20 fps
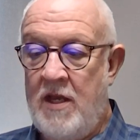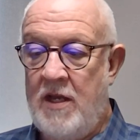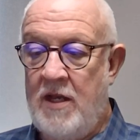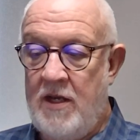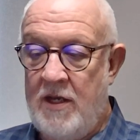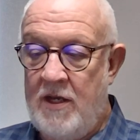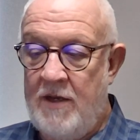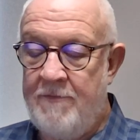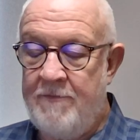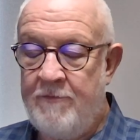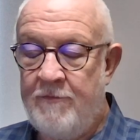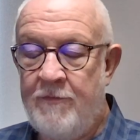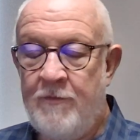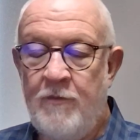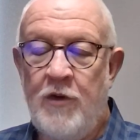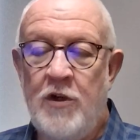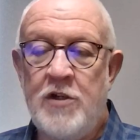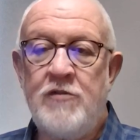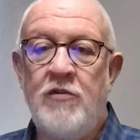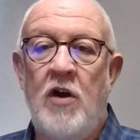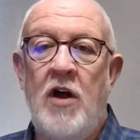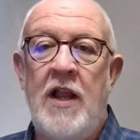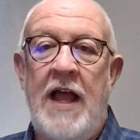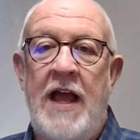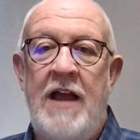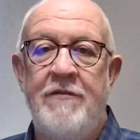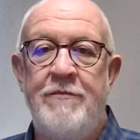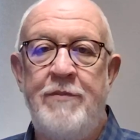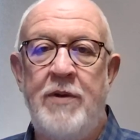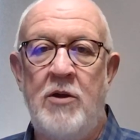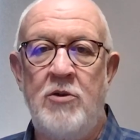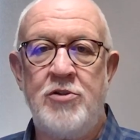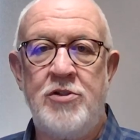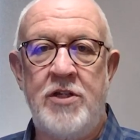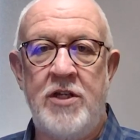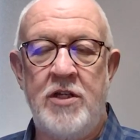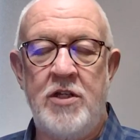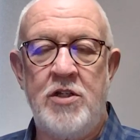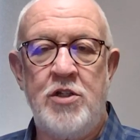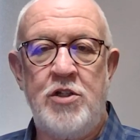Um, First of all, I've
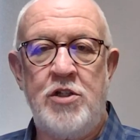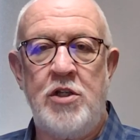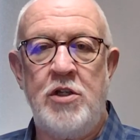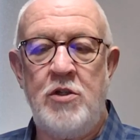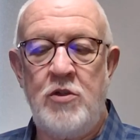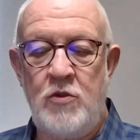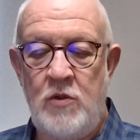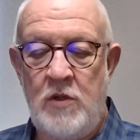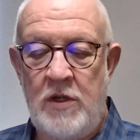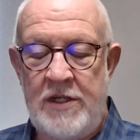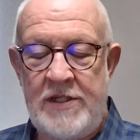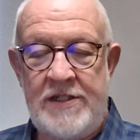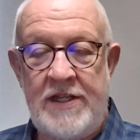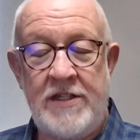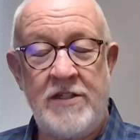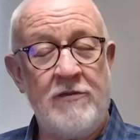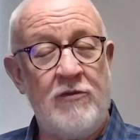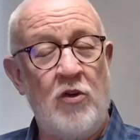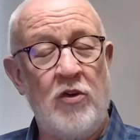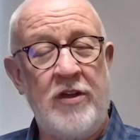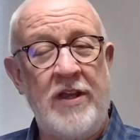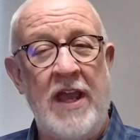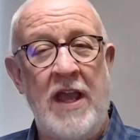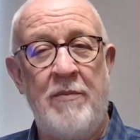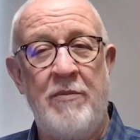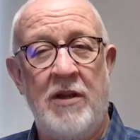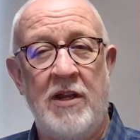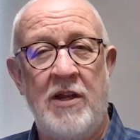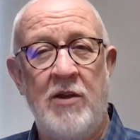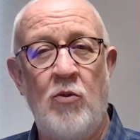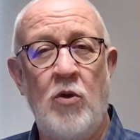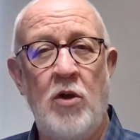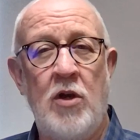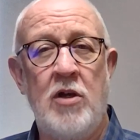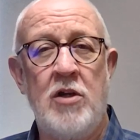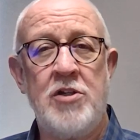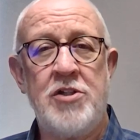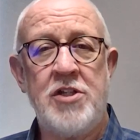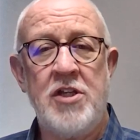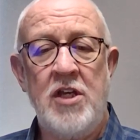posted two sets of vocabulary
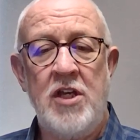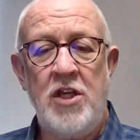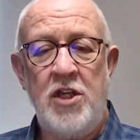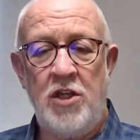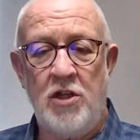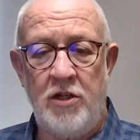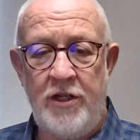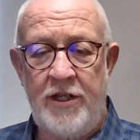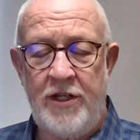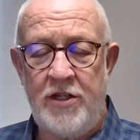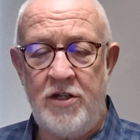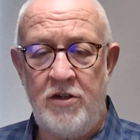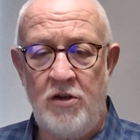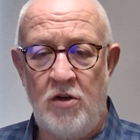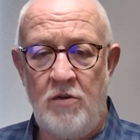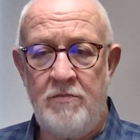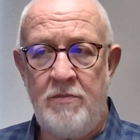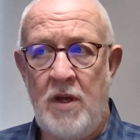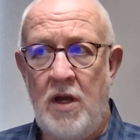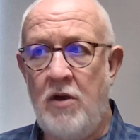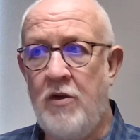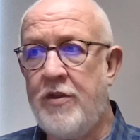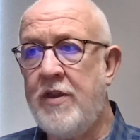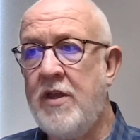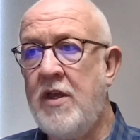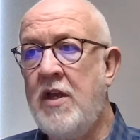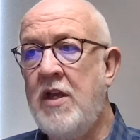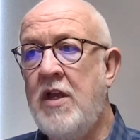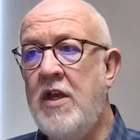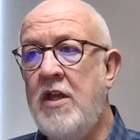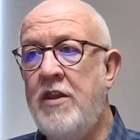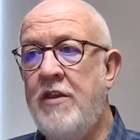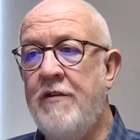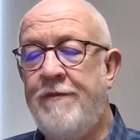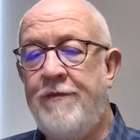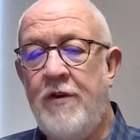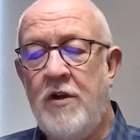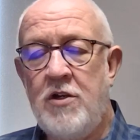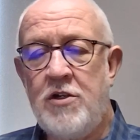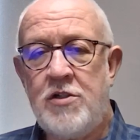words. You'll need to know them both. The
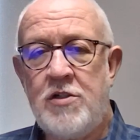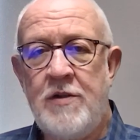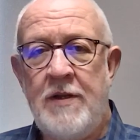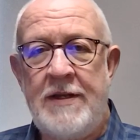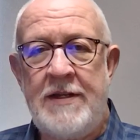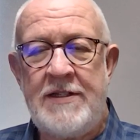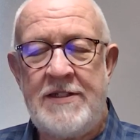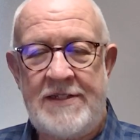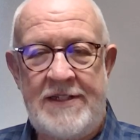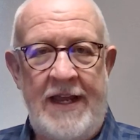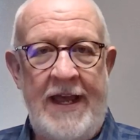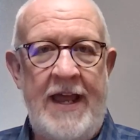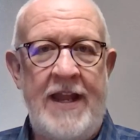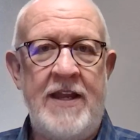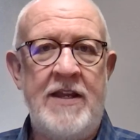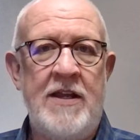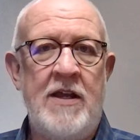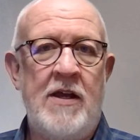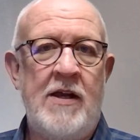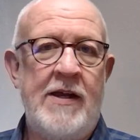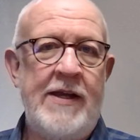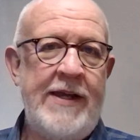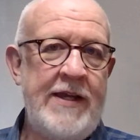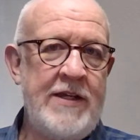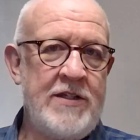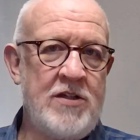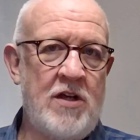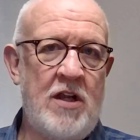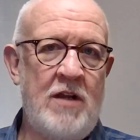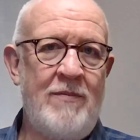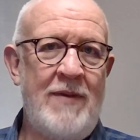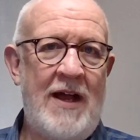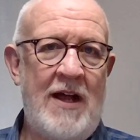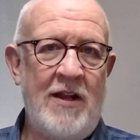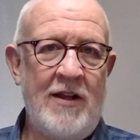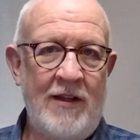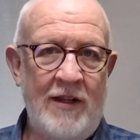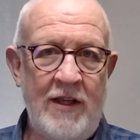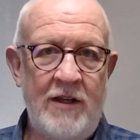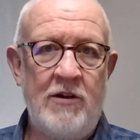first set is all
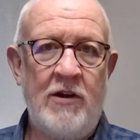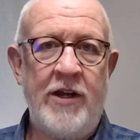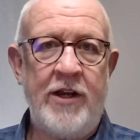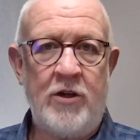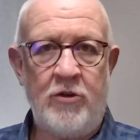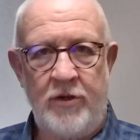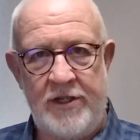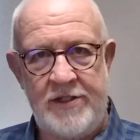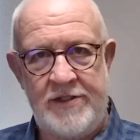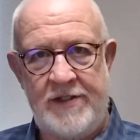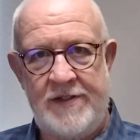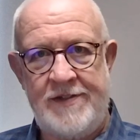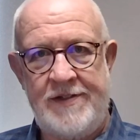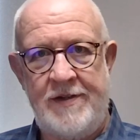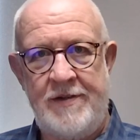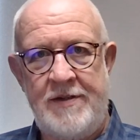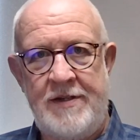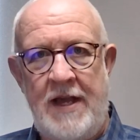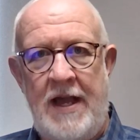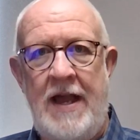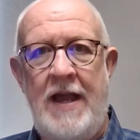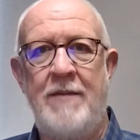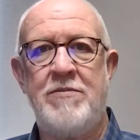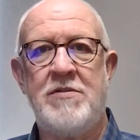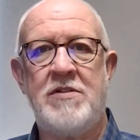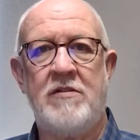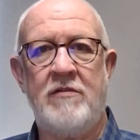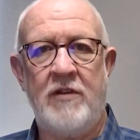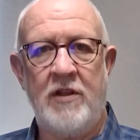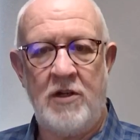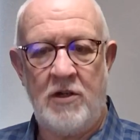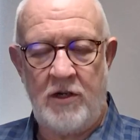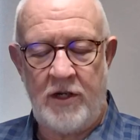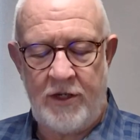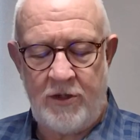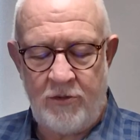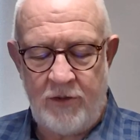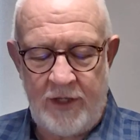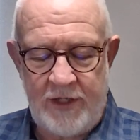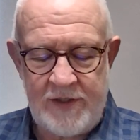about literary criticism, types of
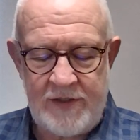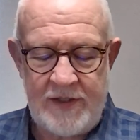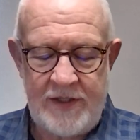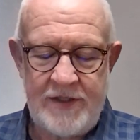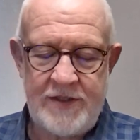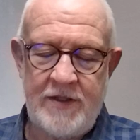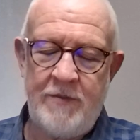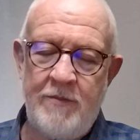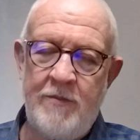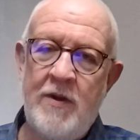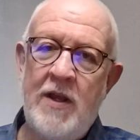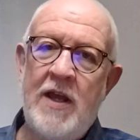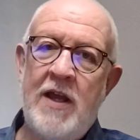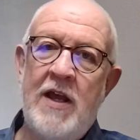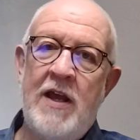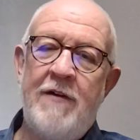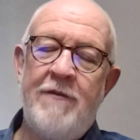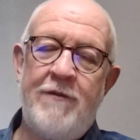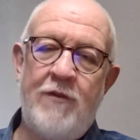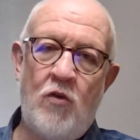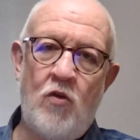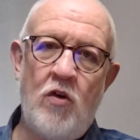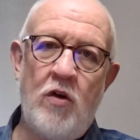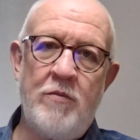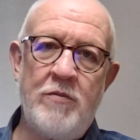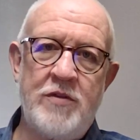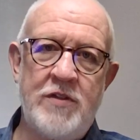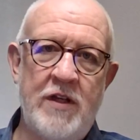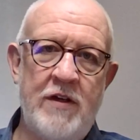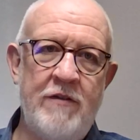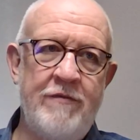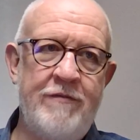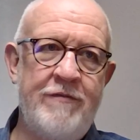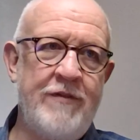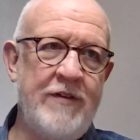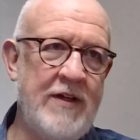literary criticism, forms of